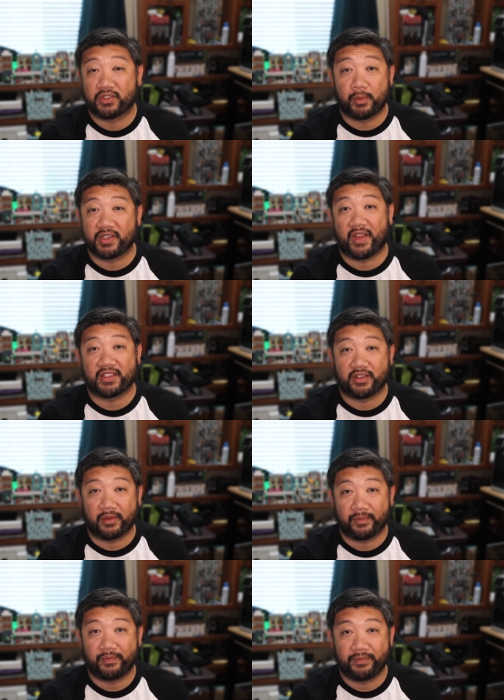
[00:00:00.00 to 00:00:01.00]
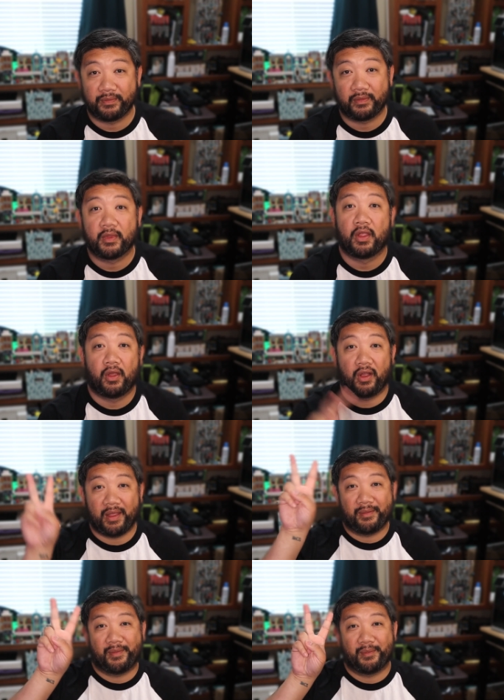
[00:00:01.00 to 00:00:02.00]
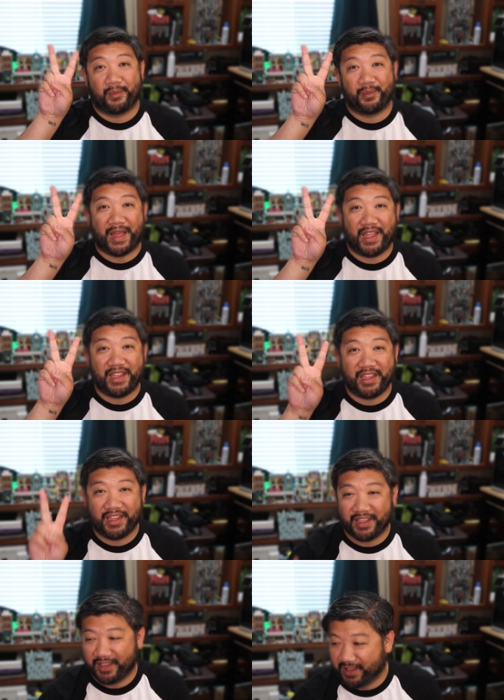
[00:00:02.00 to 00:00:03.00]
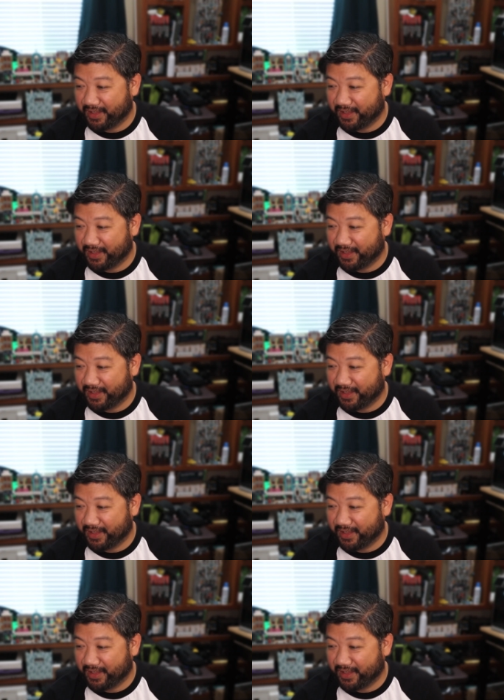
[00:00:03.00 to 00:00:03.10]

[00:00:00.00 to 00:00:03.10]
so much faster. Okay, bye!